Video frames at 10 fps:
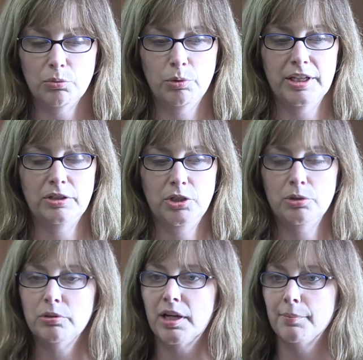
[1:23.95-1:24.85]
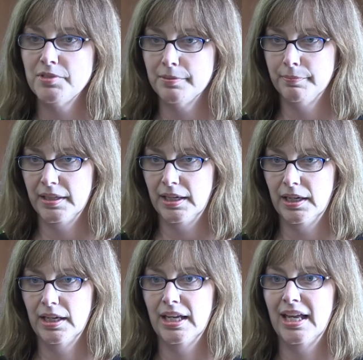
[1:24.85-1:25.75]
When you come to
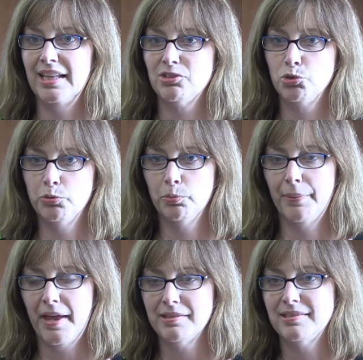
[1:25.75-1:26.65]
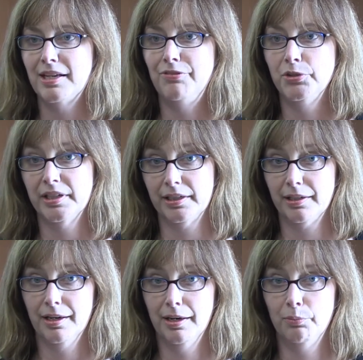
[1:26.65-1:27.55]
me, it's best if you can
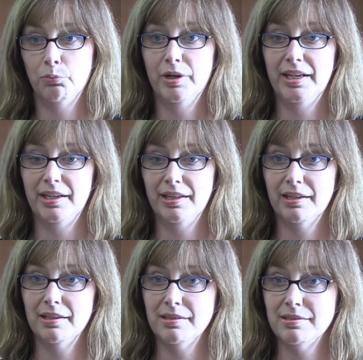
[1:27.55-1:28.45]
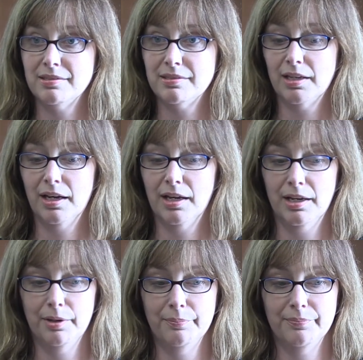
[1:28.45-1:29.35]
come when it is
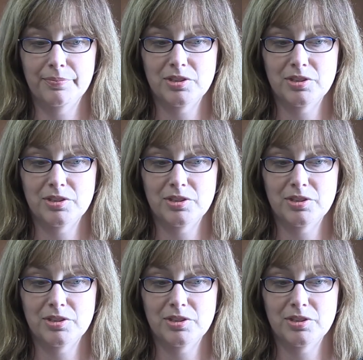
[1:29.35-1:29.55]
um,